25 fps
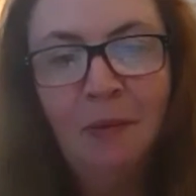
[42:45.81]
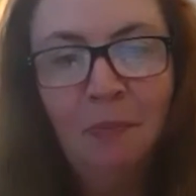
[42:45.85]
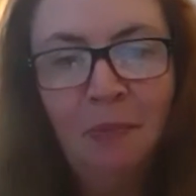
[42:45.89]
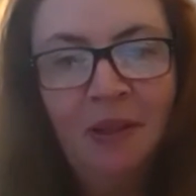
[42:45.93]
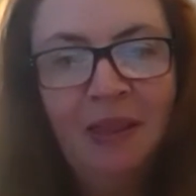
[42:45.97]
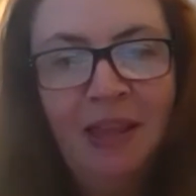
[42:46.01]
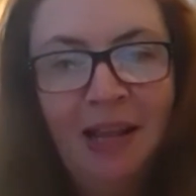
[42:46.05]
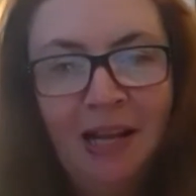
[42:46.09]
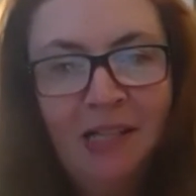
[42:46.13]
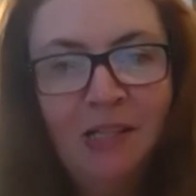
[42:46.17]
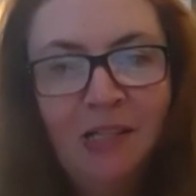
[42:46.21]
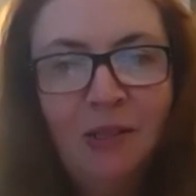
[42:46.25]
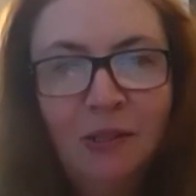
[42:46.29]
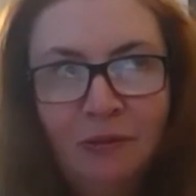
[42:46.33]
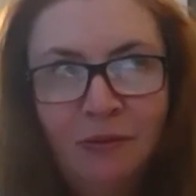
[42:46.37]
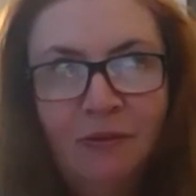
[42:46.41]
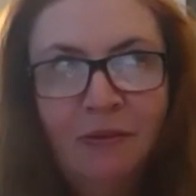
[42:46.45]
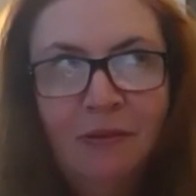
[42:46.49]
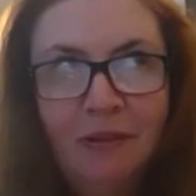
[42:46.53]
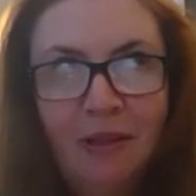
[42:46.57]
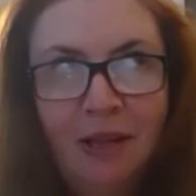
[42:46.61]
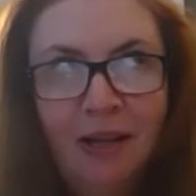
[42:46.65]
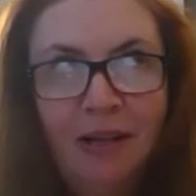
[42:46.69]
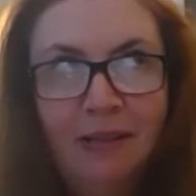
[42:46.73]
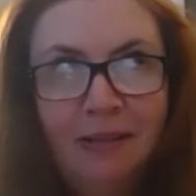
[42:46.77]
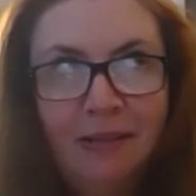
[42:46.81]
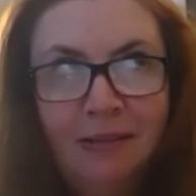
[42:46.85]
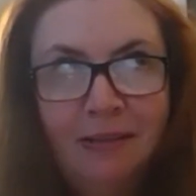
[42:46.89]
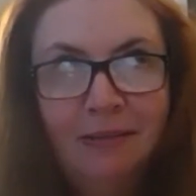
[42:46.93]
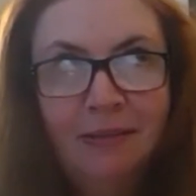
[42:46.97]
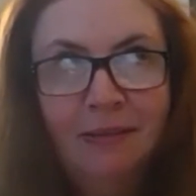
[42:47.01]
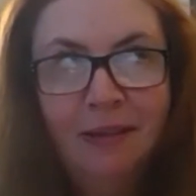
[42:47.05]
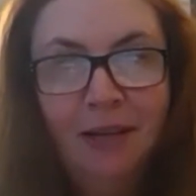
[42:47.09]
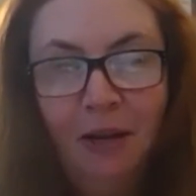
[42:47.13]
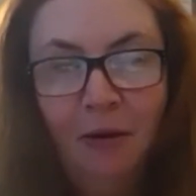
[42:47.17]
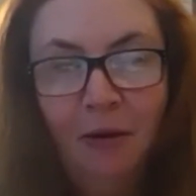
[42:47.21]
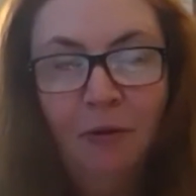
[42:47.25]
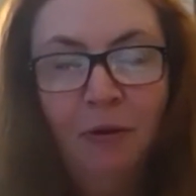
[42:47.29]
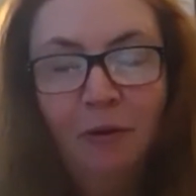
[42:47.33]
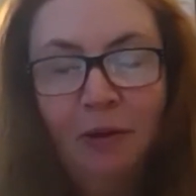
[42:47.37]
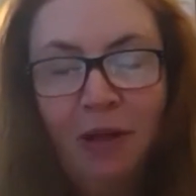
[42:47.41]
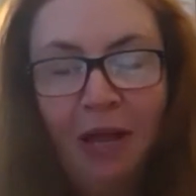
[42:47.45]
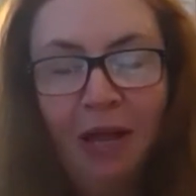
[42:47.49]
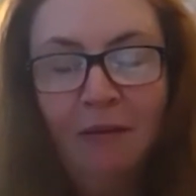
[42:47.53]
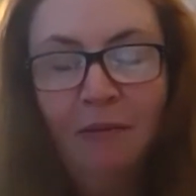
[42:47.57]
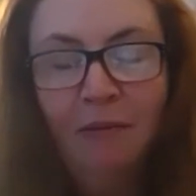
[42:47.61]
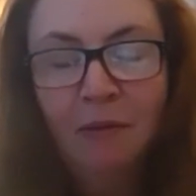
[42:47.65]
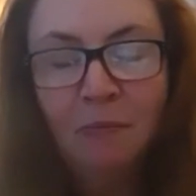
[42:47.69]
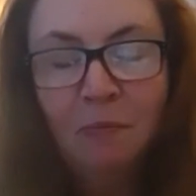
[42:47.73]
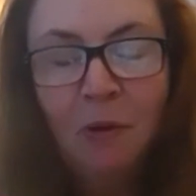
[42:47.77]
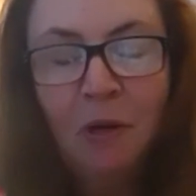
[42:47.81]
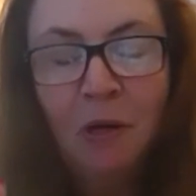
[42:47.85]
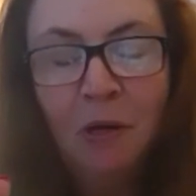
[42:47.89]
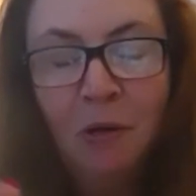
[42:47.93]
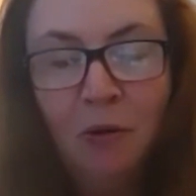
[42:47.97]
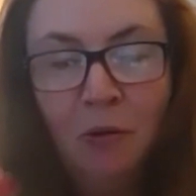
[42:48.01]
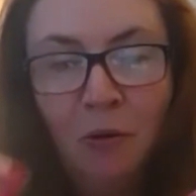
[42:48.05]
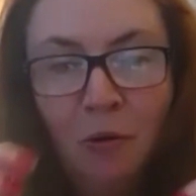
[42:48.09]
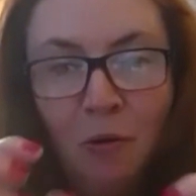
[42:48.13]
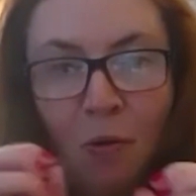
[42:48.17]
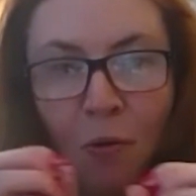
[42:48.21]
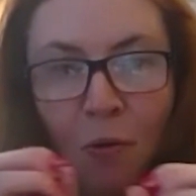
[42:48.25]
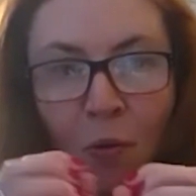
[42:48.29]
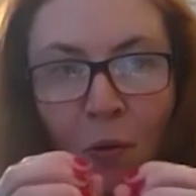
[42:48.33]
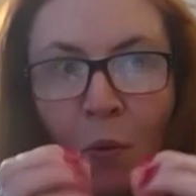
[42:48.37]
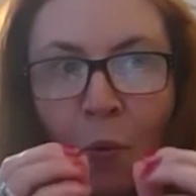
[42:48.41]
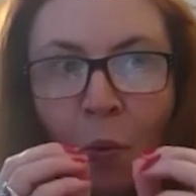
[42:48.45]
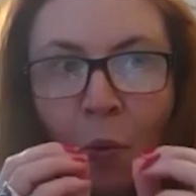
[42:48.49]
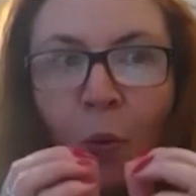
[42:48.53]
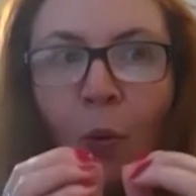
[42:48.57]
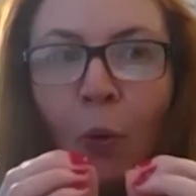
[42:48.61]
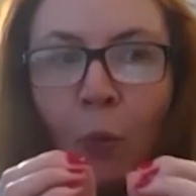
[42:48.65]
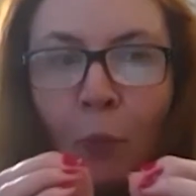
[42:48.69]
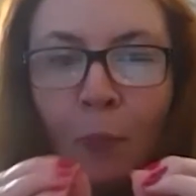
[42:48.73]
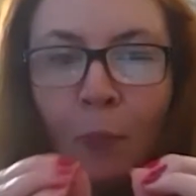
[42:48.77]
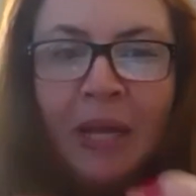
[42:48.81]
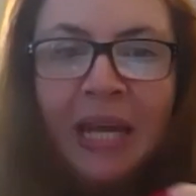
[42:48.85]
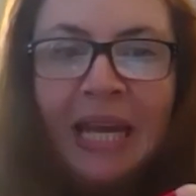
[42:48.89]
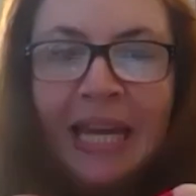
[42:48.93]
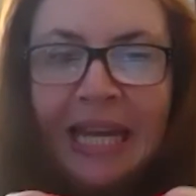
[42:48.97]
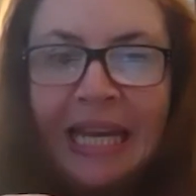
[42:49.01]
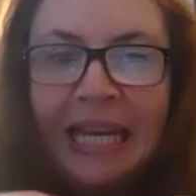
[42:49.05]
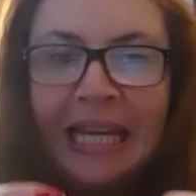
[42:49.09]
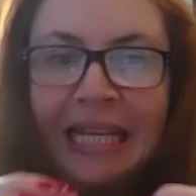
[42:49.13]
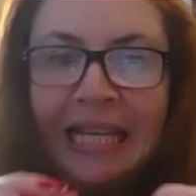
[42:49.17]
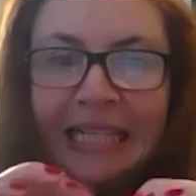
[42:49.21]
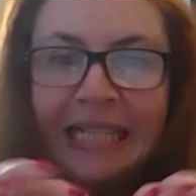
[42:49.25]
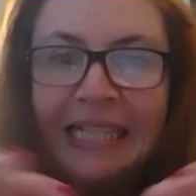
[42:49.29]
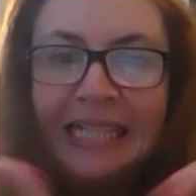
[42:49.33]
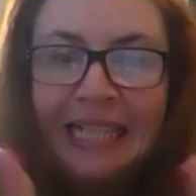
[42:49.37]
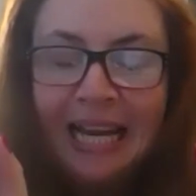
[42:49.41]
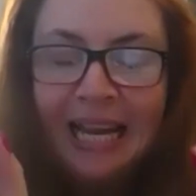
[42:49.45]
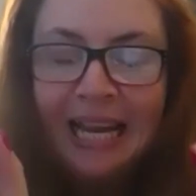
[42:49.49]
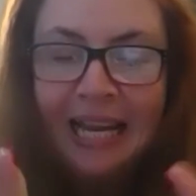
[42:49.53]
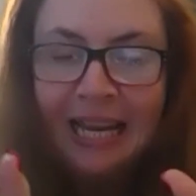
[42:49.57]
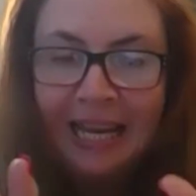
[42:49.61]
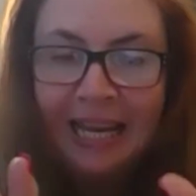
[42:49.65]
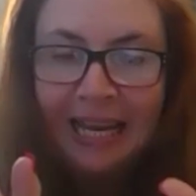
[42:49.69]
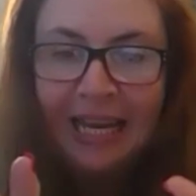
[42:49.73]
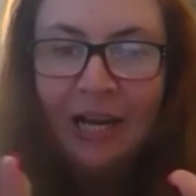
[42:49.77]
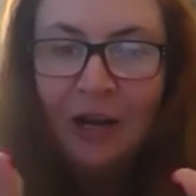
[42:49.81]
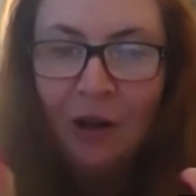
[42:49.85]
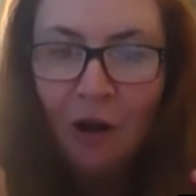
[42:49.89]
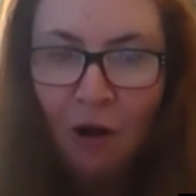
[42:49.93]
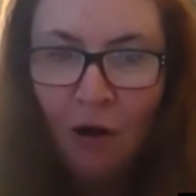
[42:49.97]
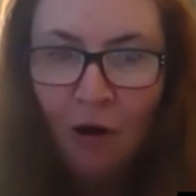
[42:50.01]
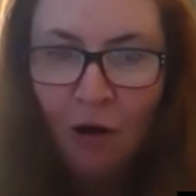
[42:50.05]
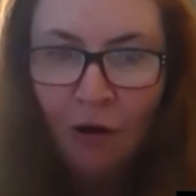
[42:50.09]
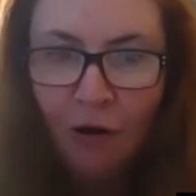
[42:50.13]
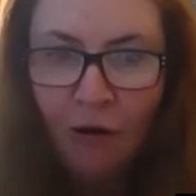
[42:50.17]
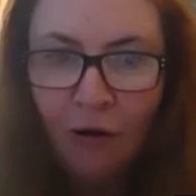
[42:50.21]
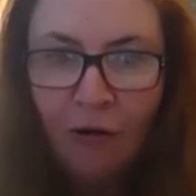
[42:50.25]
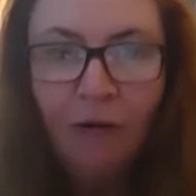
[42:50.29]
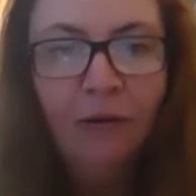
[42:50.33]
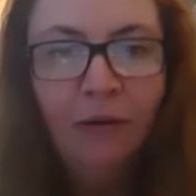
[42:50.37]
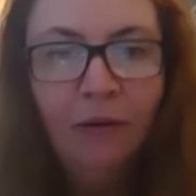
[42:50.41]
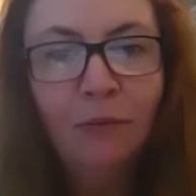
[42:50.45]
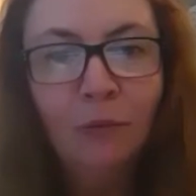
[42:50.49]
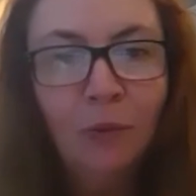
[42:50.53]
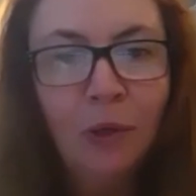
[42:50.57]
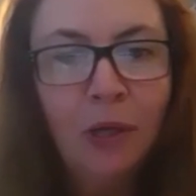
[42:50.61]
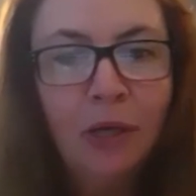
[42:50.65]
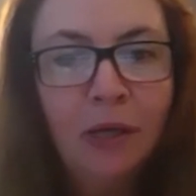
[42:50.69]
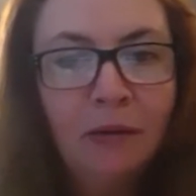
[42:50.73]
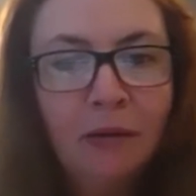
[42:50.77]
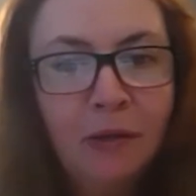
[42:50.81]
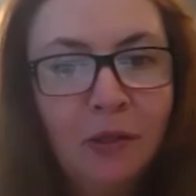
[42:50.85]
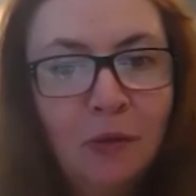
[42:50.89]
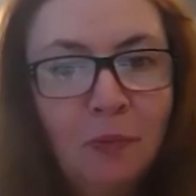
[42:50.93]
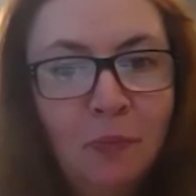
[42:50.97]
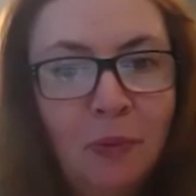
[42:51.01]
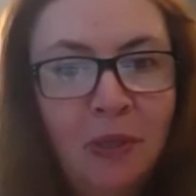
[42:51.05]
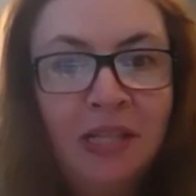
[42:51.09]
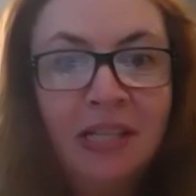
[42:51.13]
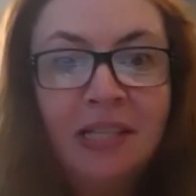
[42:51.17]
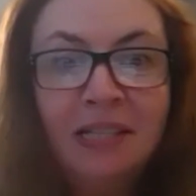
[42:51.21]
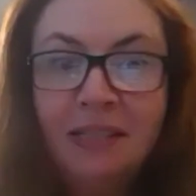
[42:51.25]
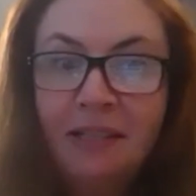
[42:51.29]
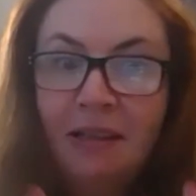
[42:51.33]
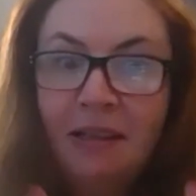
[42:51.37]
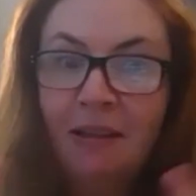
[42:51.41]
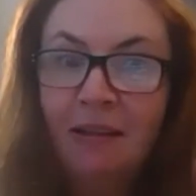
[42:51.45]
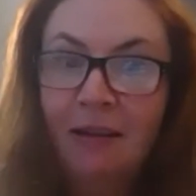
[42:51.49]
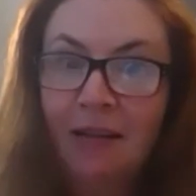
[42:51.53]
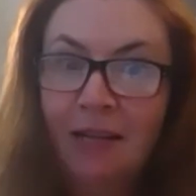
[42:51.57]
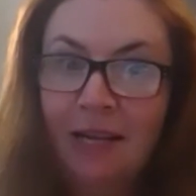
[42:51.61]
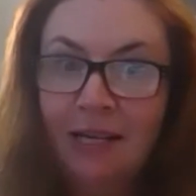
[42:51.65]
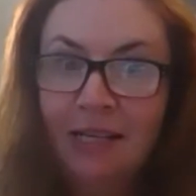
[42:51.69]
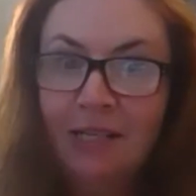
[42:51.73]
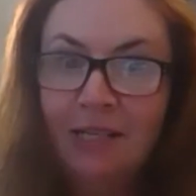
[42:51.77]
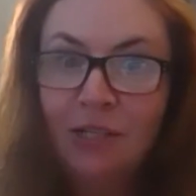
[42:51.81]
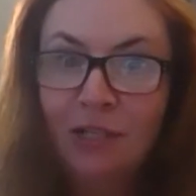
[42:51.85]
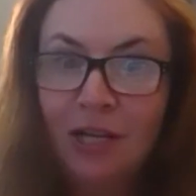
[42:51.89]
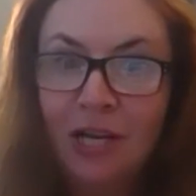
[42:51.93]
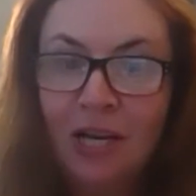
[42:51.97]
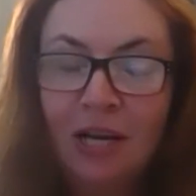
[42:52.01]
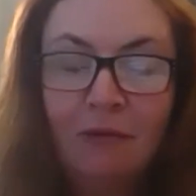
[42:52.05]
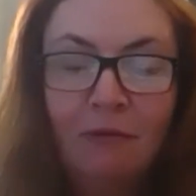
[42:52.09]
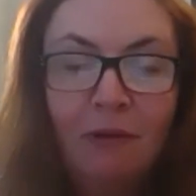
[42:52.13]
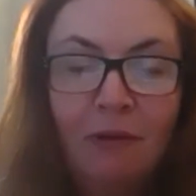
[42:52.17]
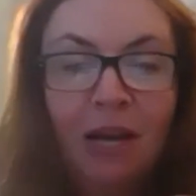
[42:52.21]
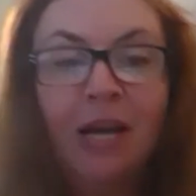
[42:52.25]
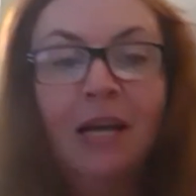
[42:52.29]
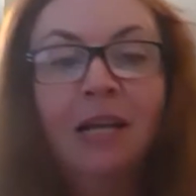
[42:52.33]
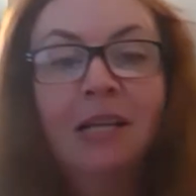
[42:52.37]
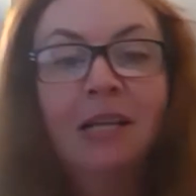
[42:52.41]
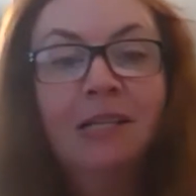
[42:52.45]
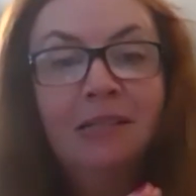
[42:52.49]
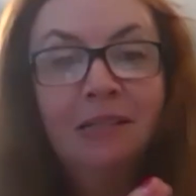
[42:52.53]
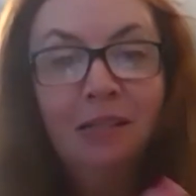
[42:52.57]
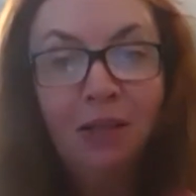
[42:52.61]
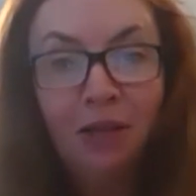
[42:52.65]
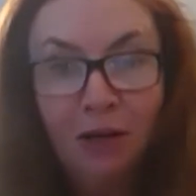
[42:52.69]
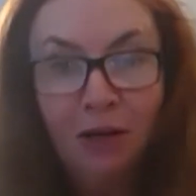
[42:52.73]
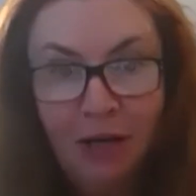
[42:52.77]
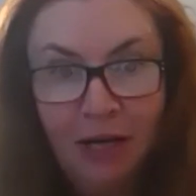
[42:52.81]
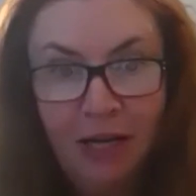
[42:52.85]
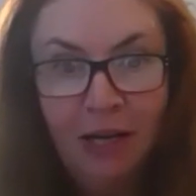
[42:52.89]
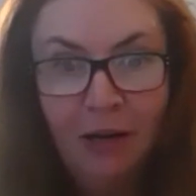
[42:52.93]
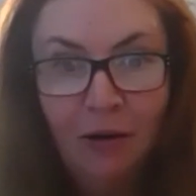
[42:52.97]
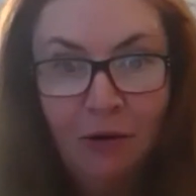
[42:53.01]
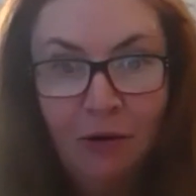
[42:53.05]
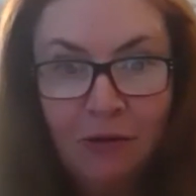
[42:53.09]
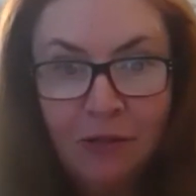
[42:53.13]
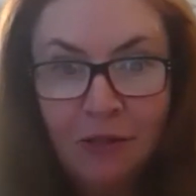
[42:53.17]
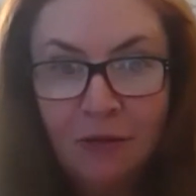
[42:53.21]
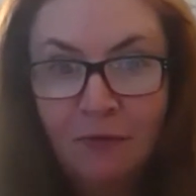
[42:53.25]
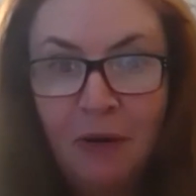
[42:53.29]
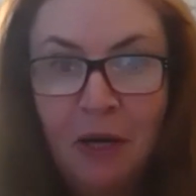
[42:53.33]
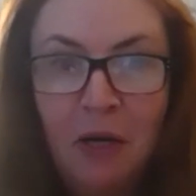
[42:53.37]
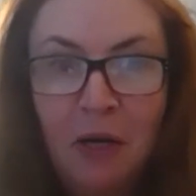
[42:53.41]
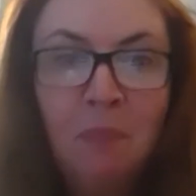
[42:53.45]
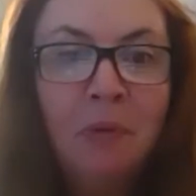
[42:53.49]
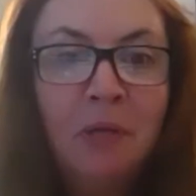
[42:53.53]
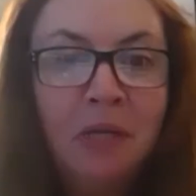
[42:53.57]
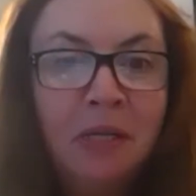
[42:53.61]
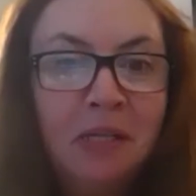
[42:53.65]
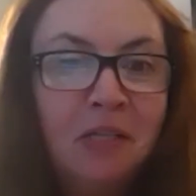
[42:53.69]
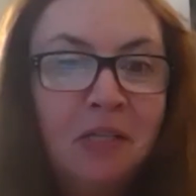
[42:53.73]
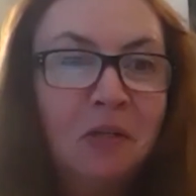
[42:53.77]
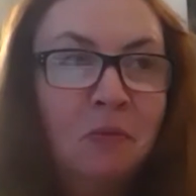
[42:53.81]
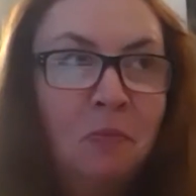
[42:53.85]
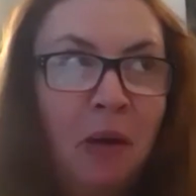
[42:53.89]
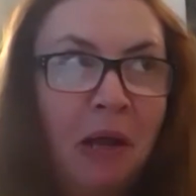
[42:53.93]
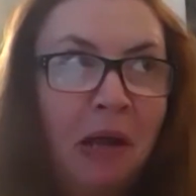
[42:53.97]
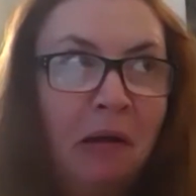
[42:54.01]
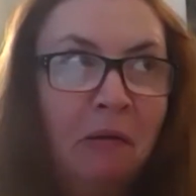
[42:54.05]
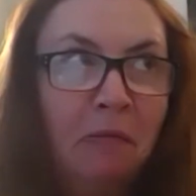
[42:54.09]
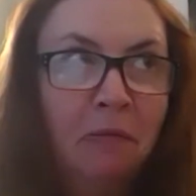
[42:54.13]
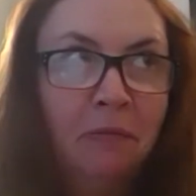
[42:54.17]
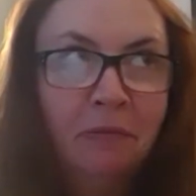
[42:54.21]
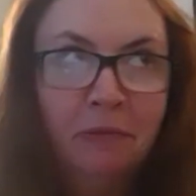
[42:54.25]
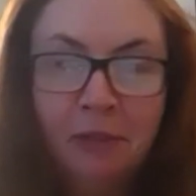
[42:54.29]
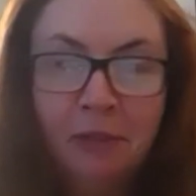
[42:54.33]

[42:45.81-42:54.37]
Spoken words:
But that's okay, it might not all be tech in our world, but it's certainly engineering, and there's certainly lots of elements about